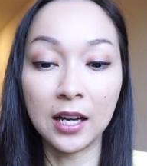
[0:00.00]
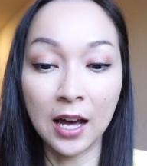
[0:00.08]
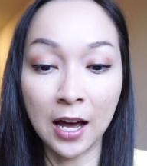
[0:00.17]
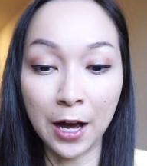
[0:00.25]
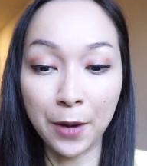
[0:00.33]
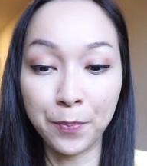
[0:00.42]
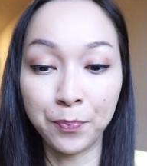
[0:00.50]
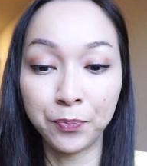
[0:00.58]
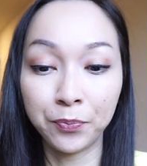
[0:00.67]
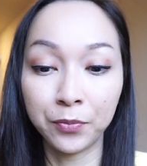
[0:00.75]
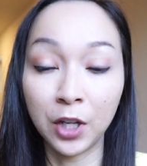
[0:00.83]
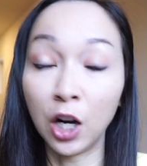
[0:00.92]
Um,
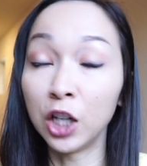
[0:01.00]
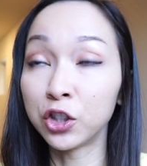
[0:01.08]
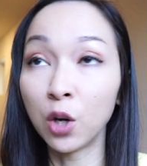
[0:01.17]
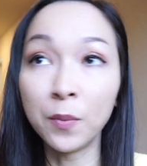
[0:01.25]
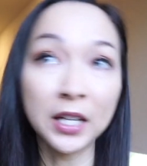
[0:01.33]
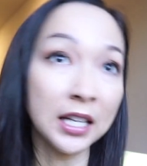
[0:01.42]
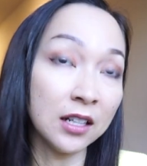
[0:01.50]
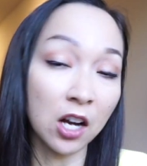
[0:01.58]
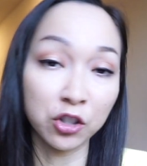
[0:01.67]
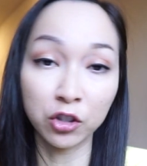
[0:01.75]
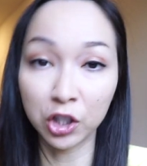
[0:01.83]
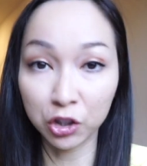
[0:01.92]
there are so many
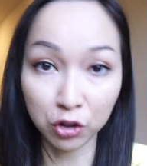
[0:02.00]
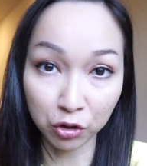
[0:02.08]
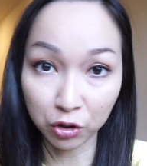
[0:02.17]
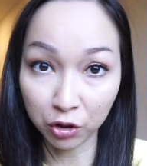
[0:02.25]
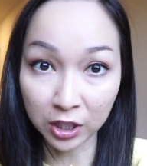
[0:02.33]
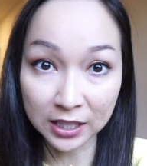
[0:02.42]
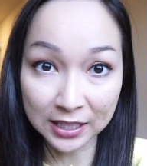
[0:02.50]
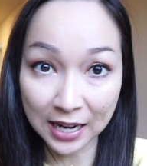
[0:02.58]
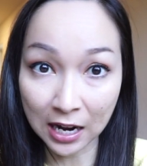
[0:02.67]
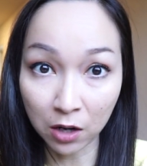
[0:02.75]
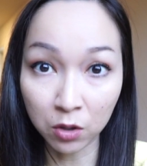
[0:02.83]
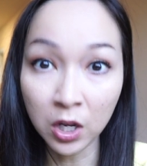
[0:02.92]
non-traditional students
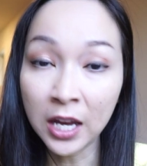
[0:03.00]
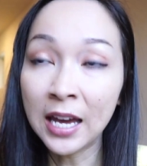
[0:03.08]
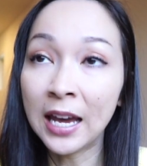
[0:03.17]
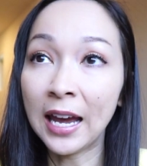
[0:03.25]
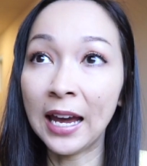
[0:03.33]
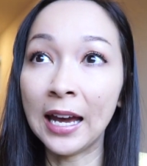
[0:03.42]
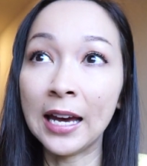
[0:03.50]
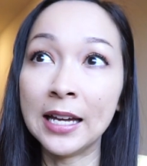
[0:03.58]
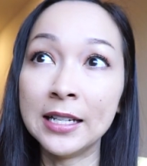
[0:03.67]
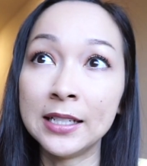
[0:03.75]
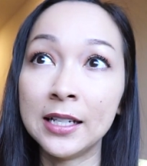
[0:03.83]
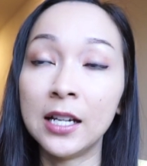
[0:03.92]
now,
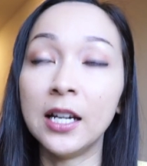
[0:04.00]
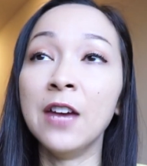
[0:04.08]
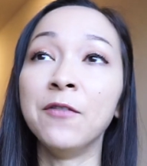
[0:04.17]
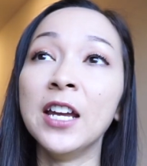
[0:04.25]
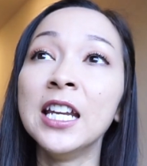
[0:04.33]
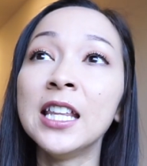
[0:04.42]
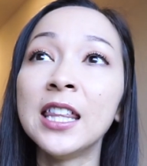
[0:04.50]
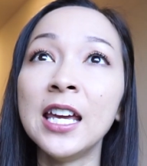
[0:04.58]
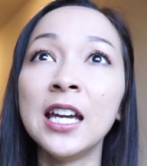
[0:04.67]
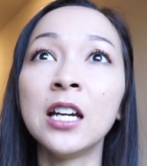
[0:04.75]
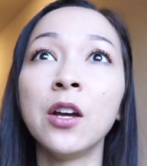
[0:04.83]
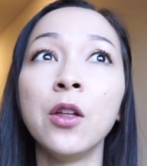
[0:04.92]
and if
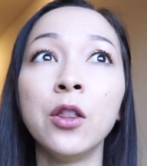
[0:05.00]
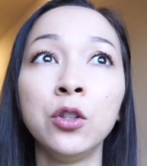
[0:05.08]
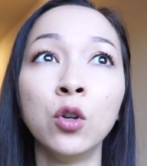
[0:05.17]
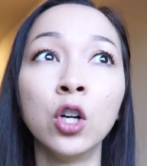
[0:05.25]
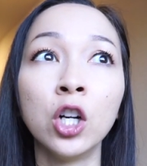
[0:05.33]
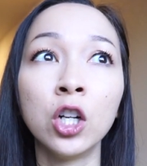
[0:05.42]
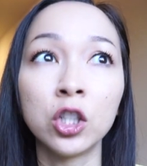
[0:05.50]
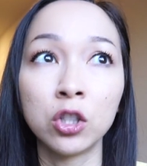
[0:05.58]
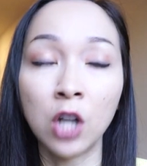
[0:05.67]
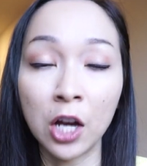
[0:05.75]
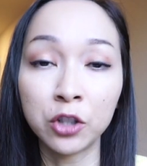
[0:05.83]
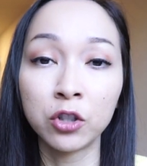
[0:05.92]
anything, your
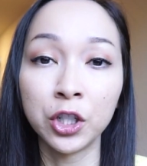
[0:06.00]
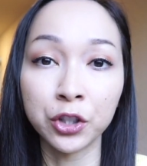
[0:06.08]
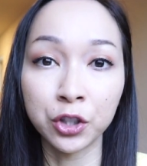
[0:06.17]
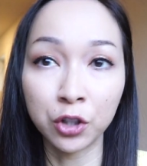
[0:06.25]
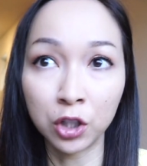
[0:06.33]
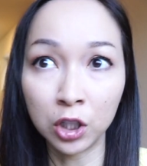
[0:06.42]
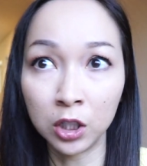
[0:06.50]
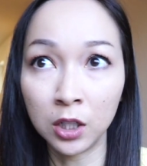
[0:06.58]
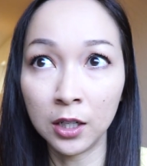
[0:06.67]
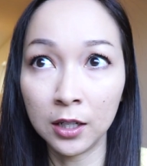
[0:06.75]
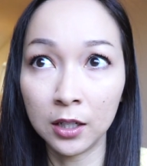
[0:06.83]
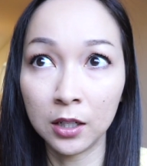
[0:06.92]

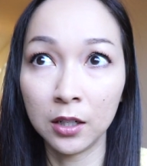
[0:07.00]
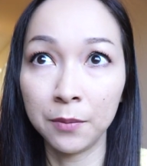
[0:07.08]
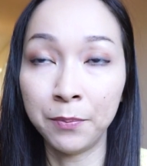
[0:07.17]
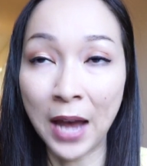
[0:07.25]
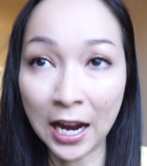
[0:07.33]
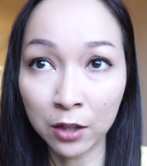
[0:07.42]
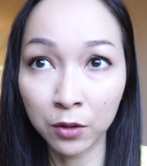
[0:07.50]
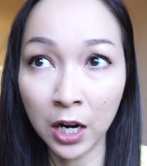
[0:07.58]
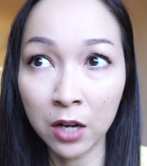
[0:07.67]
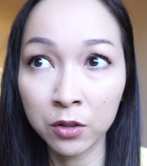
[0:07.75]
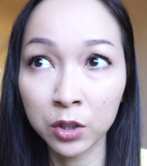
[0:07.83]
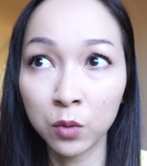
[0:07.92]
non-traditional
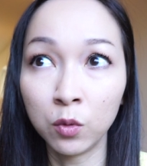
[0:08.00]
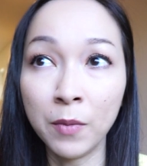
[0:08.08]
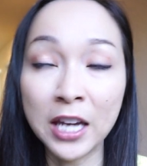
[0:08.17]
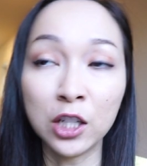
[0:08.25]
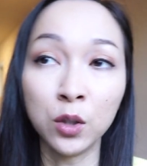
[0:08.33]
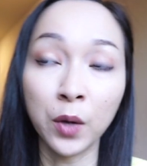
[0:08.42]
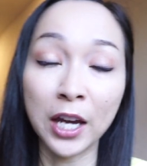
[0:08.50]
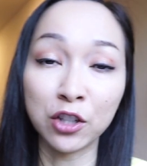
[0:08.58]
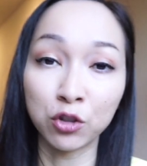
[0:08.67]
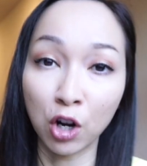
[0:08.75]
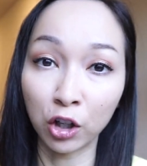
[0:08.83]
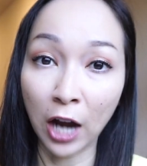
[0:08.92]
background will make you a
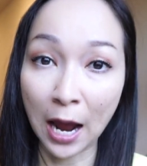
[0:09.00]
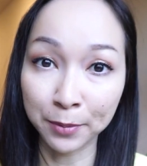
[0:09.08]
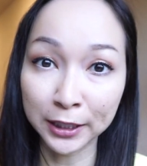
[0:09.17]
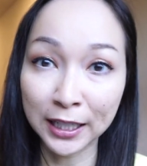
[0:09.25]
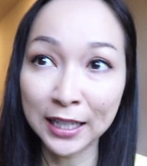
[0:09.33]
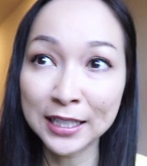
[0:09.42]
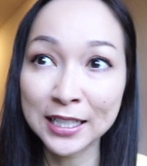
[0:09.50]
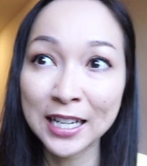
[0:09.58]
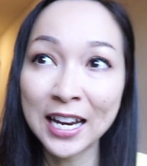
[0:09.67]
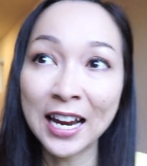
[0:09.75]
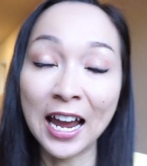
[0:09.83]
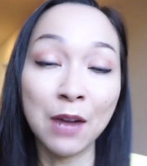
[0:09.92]
stronger applicant
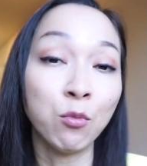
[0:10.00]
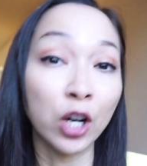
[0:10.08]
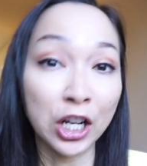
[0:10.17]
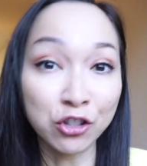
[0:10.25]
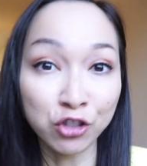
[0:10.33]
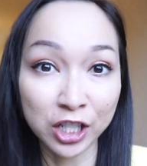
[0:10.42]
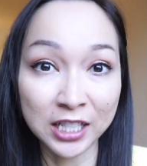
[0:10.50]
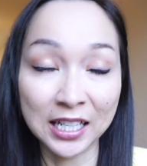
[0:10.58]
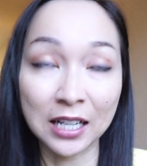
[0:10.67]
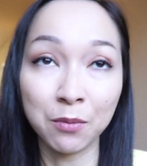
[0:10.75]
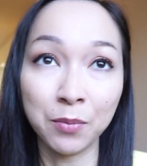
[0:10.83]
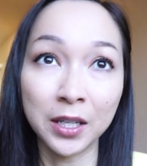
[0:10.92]
and more
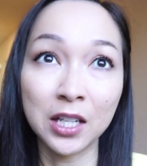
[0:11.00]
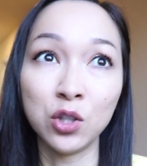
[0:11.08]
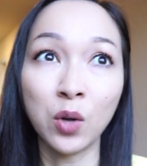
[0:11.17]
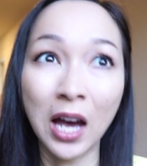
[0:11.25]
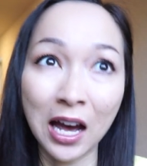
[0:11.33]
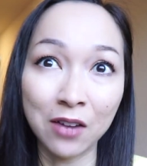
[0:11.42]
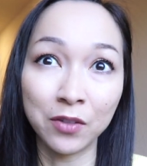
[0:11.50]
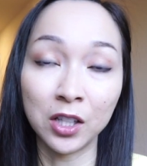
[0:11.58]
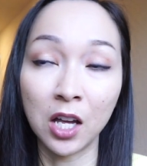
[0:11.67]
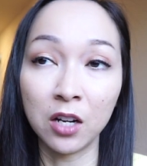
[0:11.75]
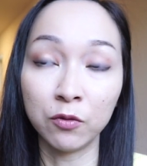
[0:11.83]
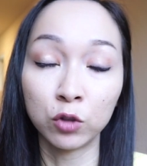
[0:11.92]
interesting because you have a
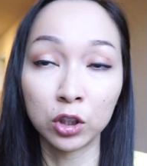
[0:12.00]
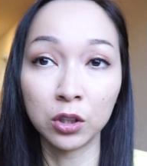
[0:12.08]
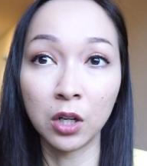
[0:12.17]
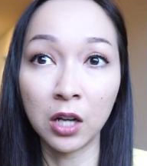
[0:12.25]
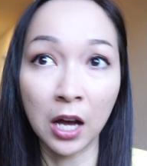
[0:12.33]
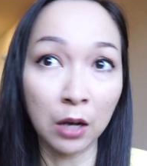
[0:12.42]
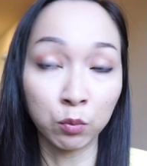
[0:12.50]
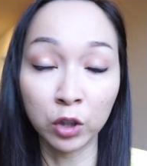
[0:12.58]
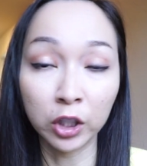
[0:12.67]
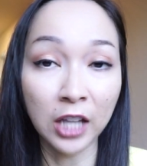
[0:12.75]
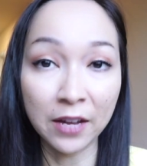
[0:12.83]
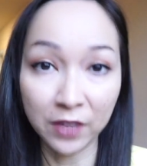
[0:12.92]
lot of uh,
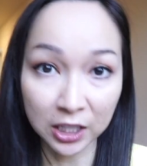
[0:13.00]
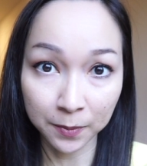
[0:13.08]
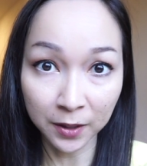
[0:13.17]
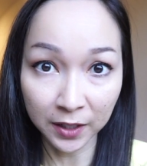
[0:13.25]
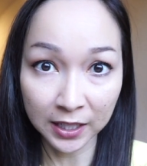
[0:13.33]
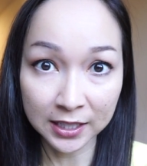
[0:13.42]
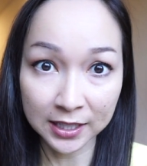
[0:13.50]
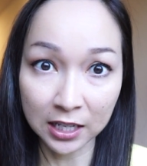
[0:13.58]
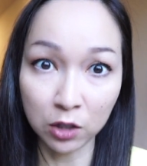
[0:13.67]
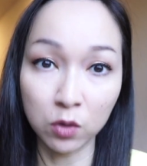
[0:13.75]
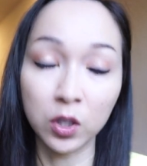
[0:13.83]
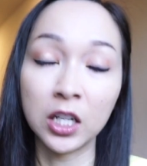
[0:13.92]
real life experience
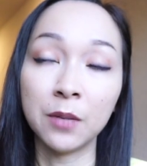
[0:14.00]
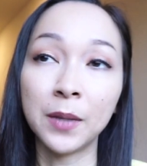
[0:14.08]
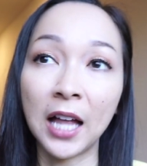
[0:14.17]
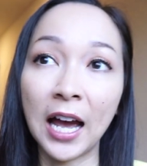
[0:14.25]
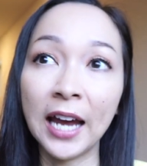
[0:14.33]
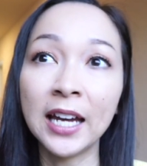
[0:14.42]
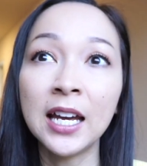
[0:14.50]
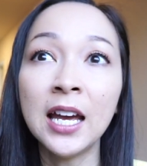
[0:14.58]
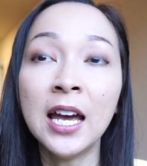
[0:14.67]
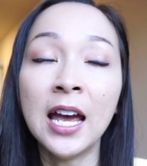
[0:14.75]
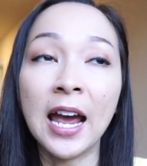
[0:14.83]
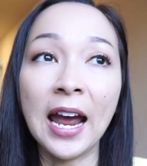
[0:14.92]
that you can apply
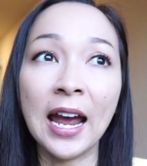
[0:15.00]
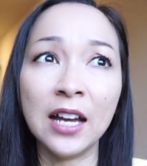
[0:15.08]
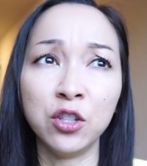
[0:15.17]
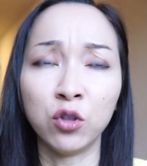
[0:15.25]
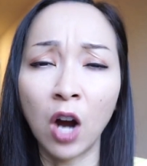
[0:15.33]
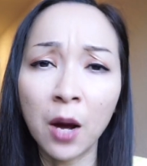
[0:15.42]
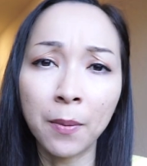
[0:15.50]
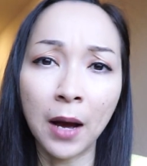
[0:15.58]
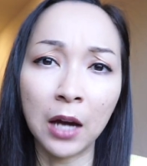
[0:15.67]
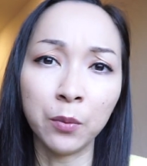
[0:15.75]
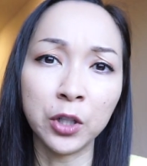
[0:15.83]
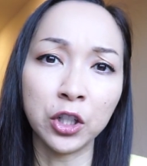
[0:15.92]
and draw
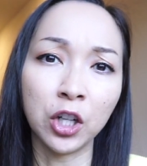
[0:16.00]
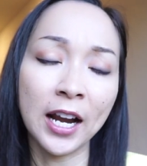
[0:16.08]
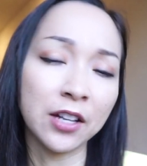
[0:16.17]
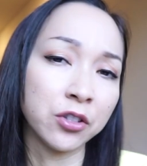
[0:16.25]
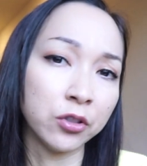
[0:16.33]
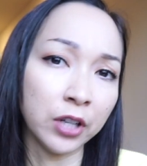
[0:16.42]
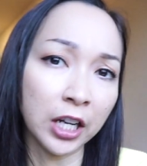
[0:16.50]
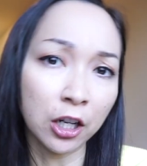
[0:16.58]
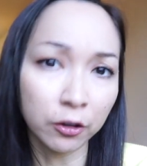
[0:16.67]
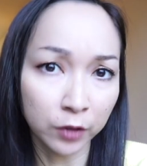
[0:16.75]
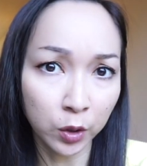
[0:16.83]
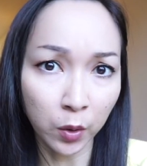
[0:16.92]
upon when you're answering
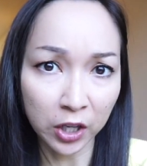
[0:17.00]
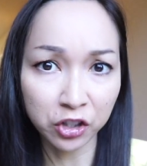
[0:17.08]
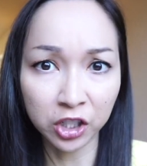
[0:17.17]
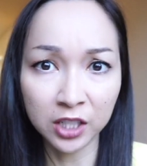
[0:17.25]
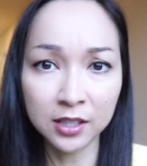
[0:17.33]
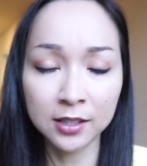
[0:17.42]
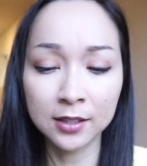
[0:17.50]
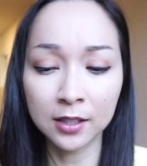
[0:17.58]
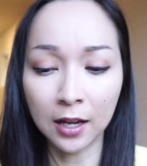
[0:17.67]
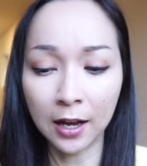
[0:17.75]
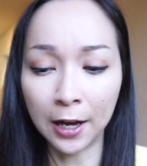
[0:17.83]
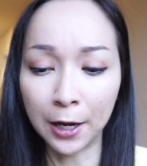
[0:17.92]
interview questions.
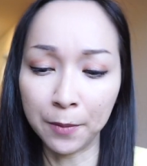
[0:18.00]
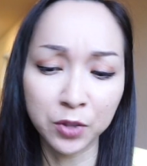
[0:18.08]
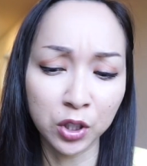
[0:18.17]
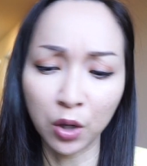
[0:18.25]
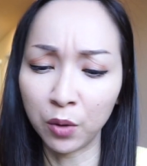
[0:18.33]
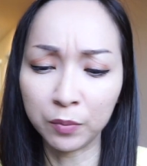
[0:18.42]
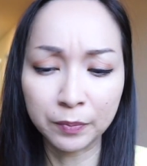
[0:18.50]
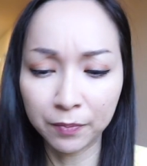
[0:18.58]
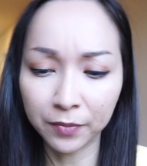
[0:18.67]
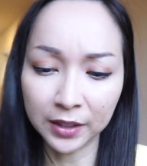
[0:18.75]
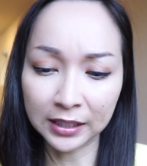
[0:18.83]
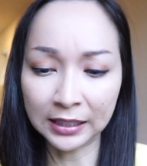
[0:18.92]
Um, so
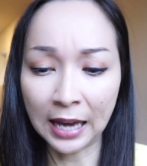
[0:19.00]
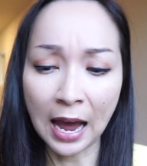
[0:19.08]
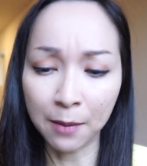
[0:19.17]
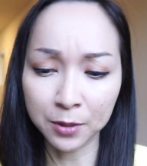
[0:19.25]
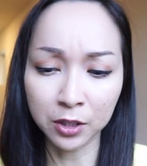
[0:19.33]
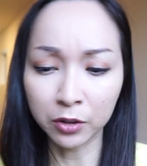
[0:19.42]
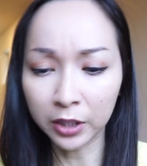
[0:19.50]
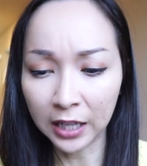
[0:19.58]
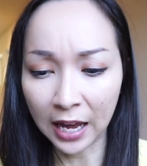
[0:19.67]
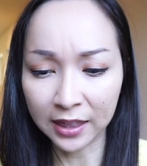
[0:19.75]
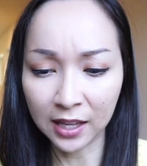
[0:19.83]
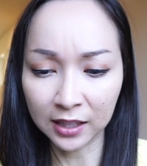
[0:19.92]
yeah, absolutely.
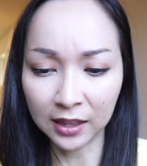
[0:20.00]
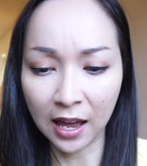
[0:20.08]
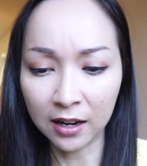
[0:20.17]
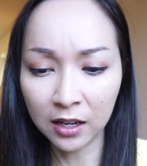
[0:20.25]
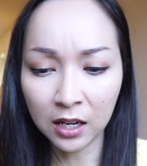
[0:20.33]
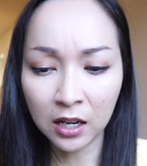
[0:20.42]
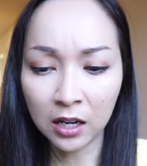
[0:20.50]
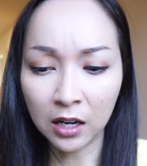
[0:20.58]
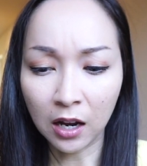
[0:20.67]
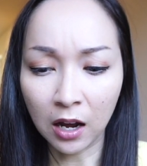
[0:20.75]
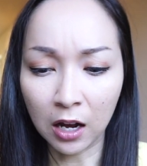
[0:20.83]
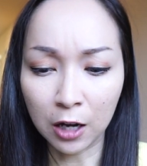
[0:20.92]
I think that
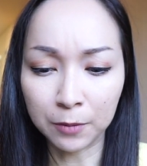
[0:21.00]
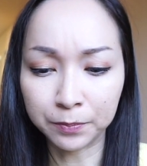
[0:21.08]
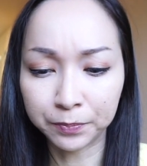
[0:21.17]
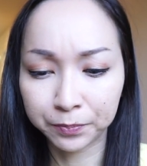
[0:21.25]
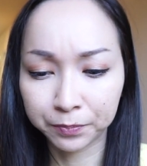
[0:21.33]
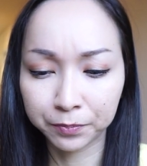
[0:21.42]
um,